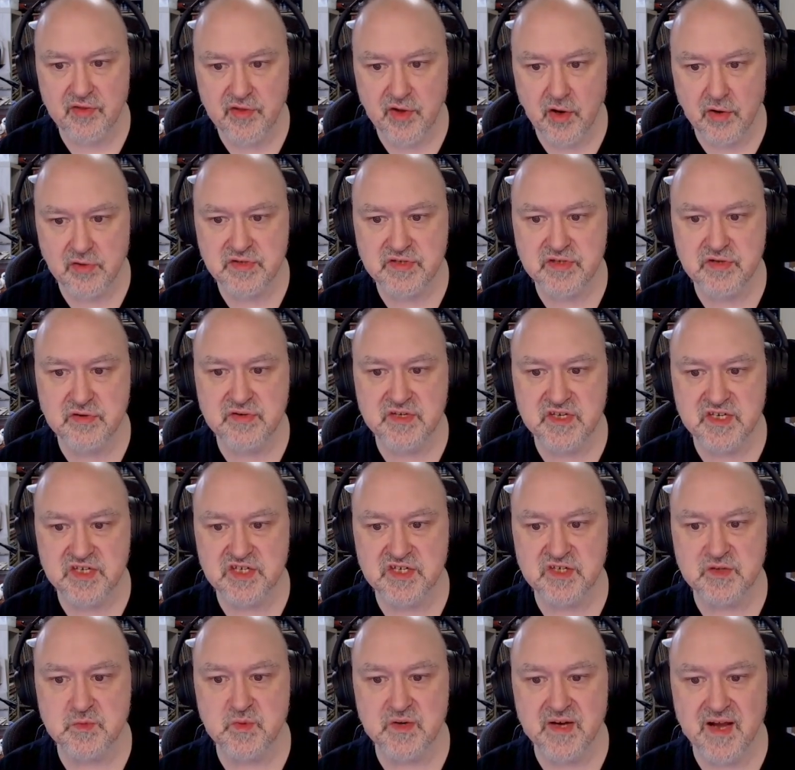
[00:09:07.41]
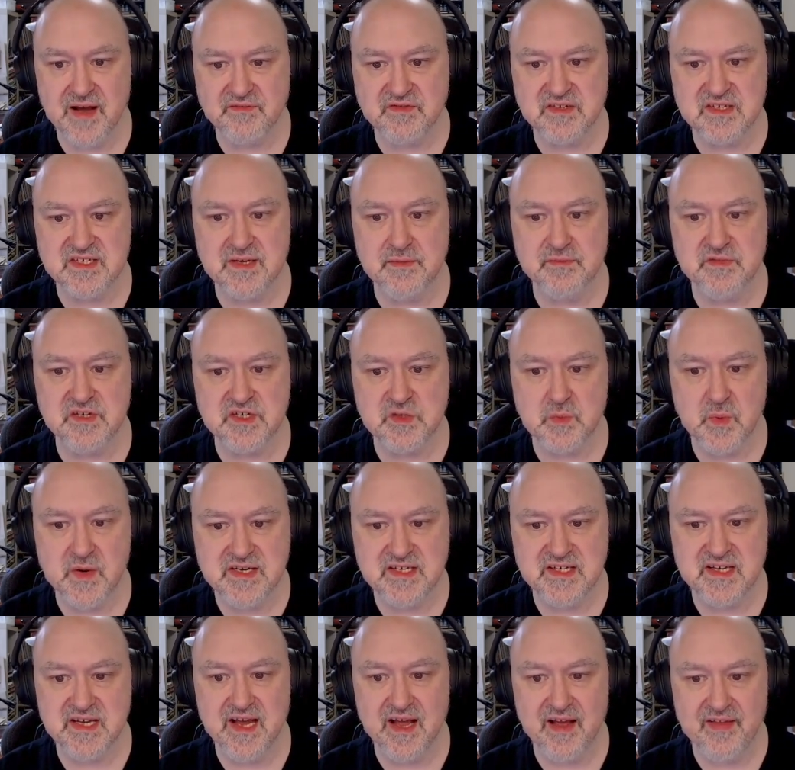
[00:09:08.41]
those two digits would have to sum to
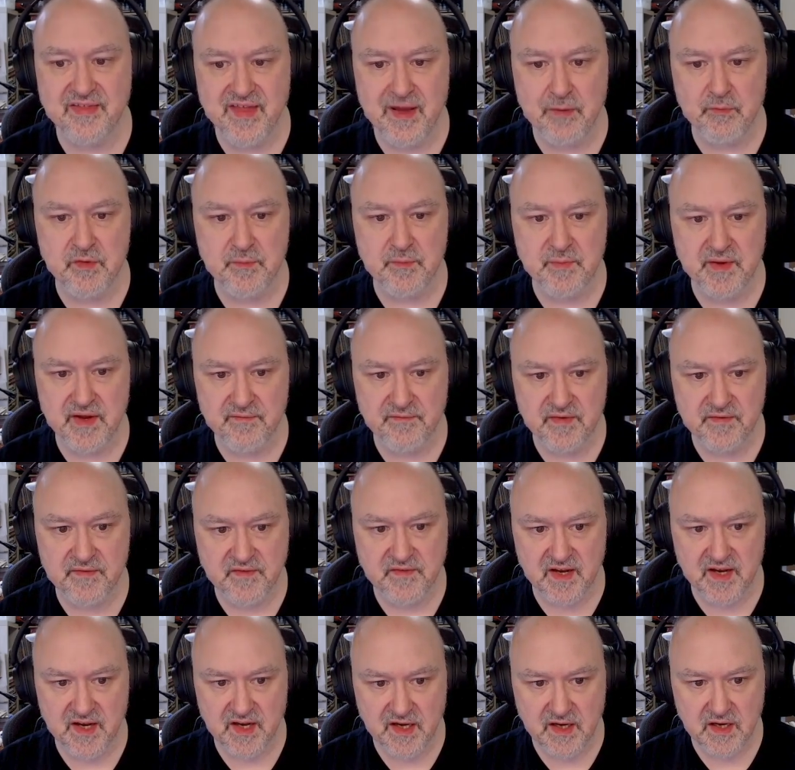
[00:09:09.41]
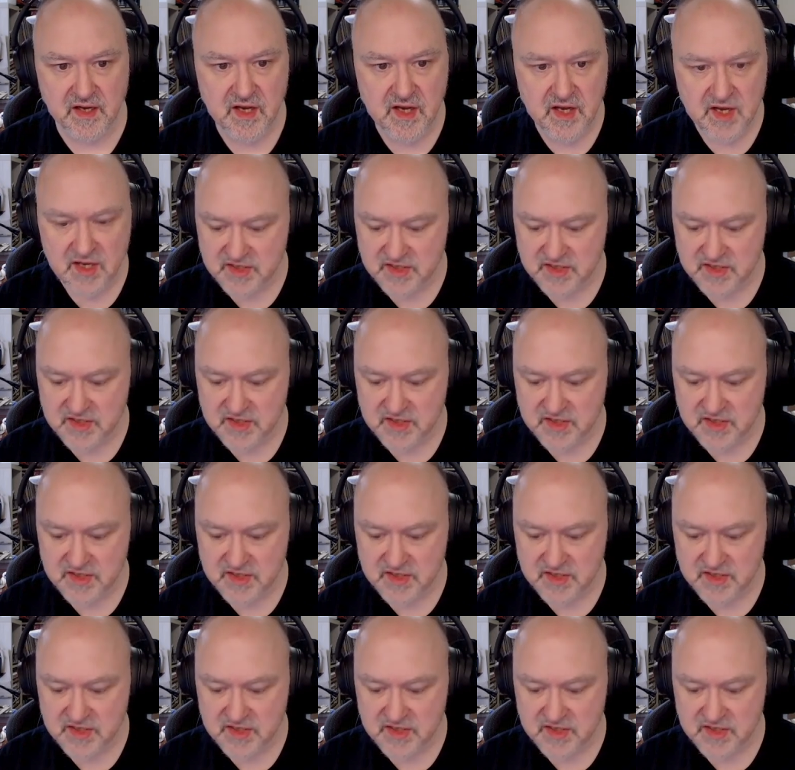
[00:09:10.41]
20 and that would be a 15.